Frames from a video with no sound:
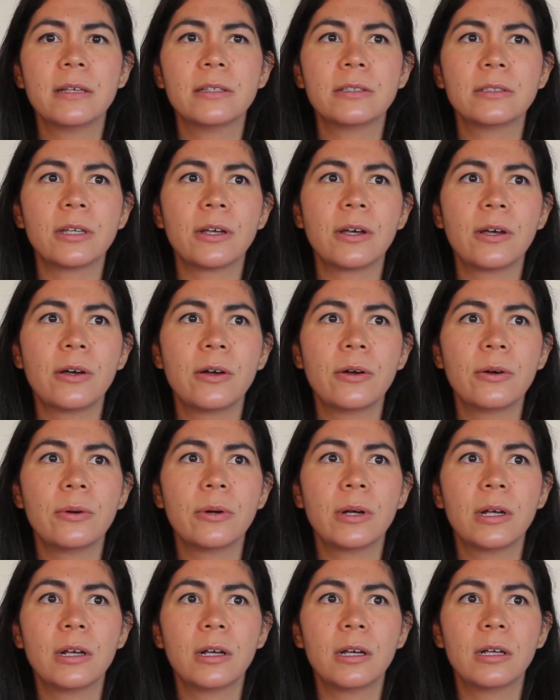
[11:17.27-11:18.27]

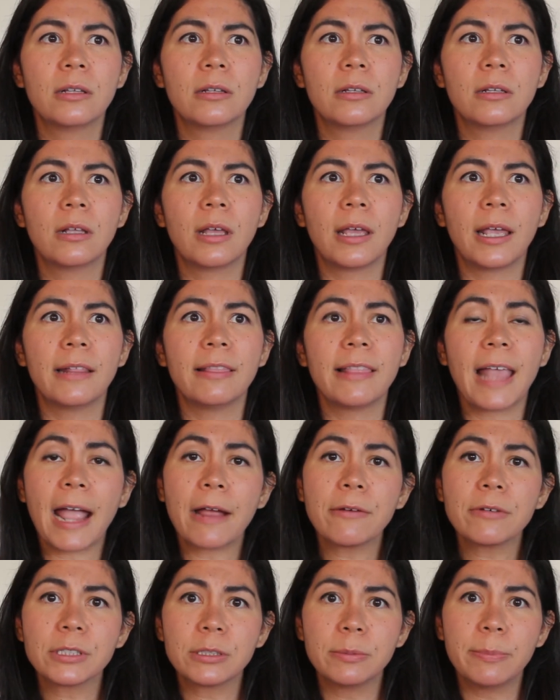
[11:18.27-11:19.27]
So in
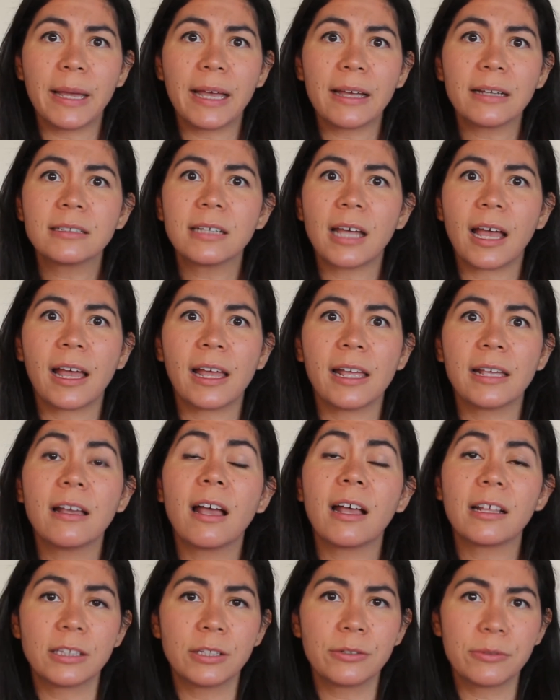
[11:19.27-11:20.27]
that respect, I
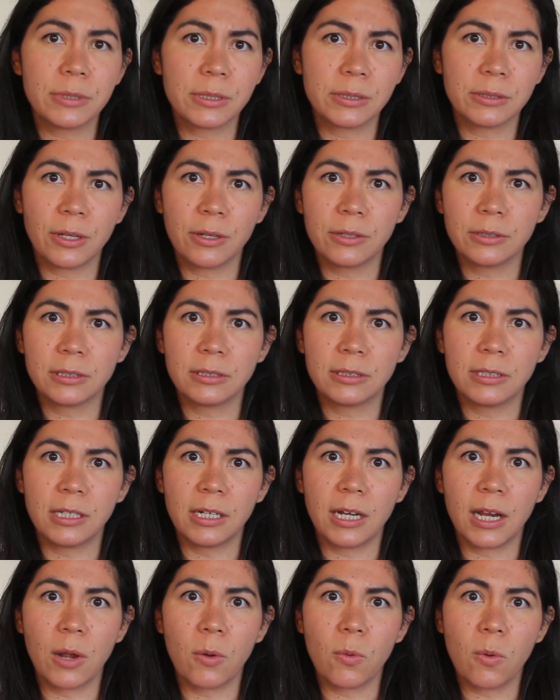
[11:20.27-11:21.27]
got the results
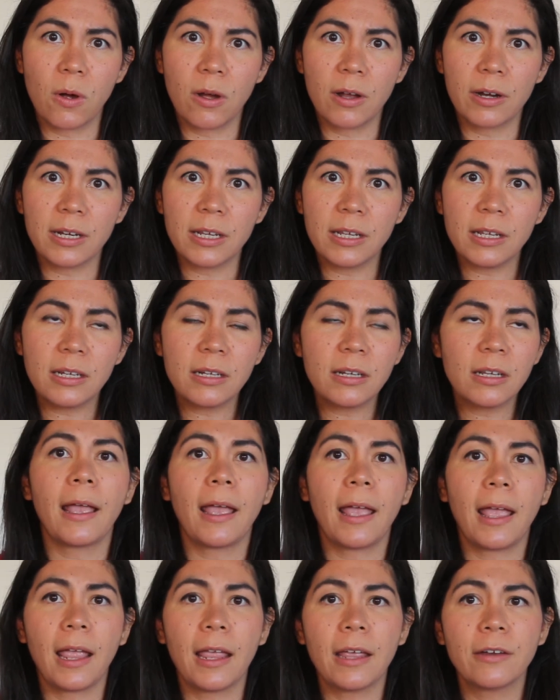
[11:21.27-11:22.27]
that I wanted.
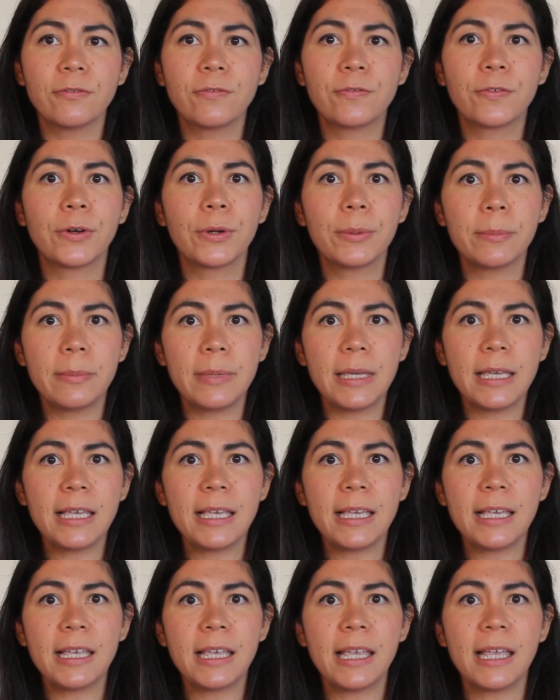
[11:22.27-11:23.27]
And for
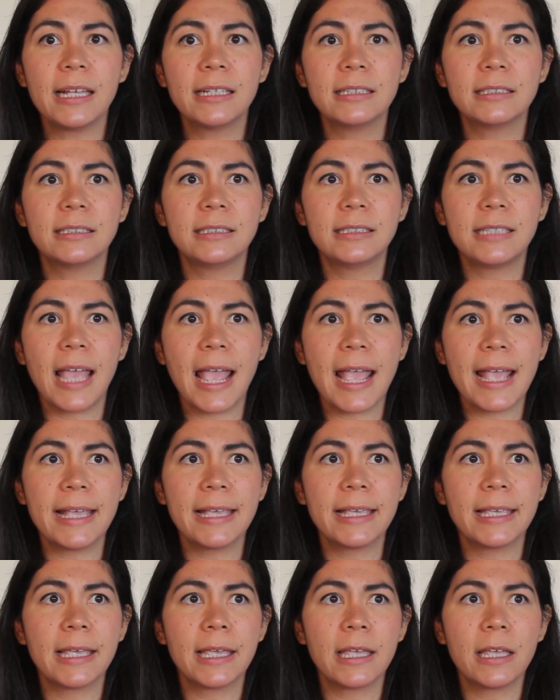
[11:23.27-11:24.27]
me, it's
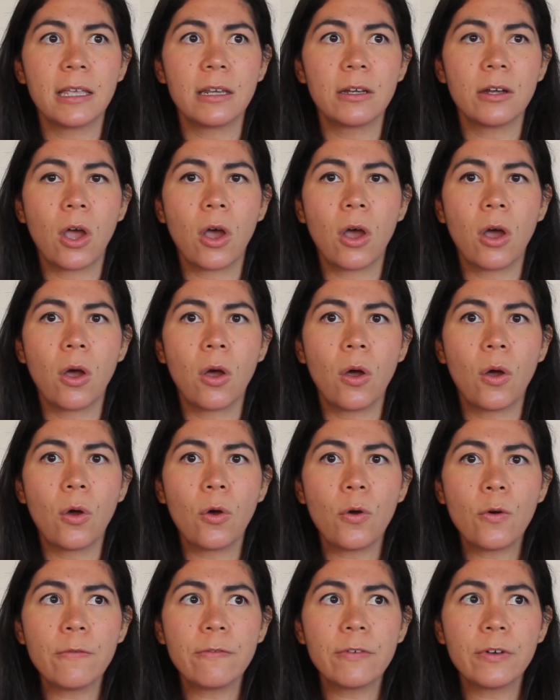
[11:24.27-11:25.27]
taken
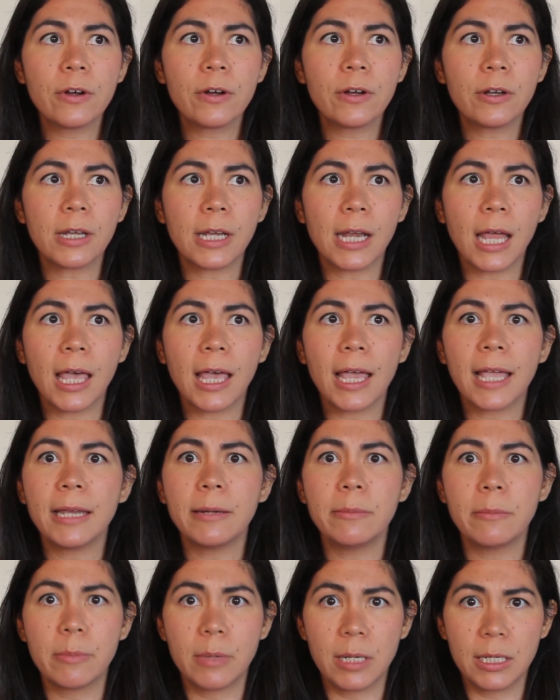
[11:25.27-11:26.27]
over
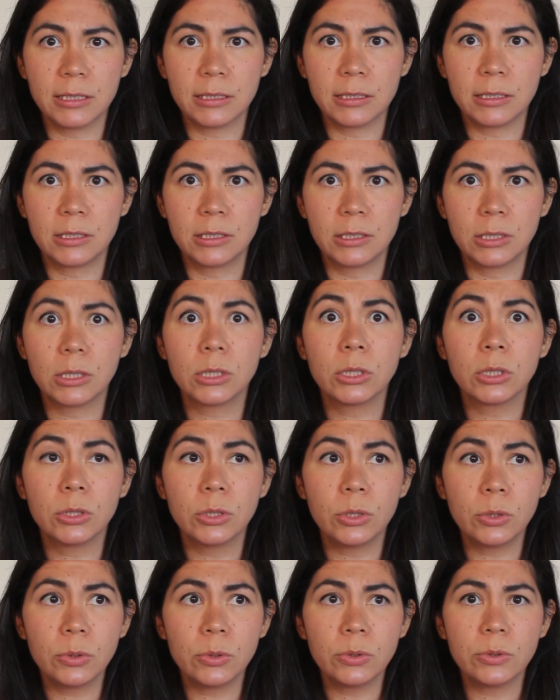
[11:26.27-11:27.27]
nine months to
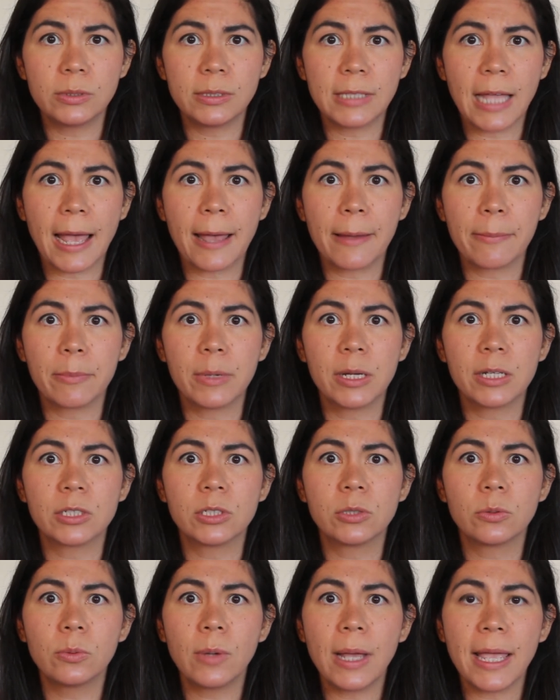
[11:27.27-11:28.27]
lose that
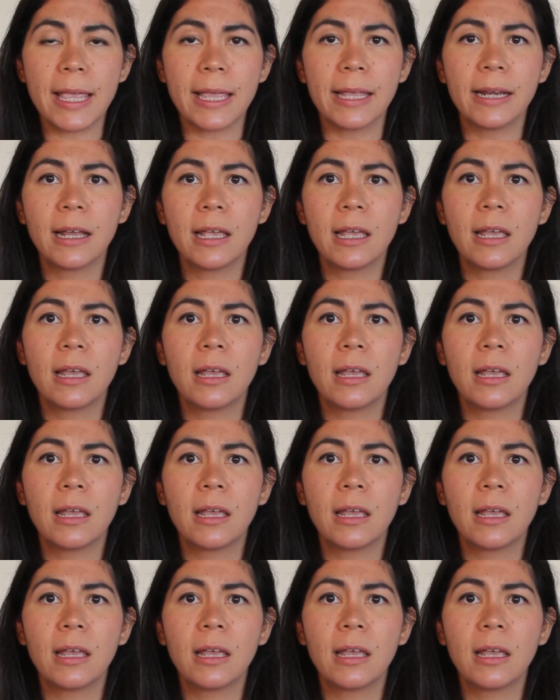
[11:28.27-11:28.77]
much weight.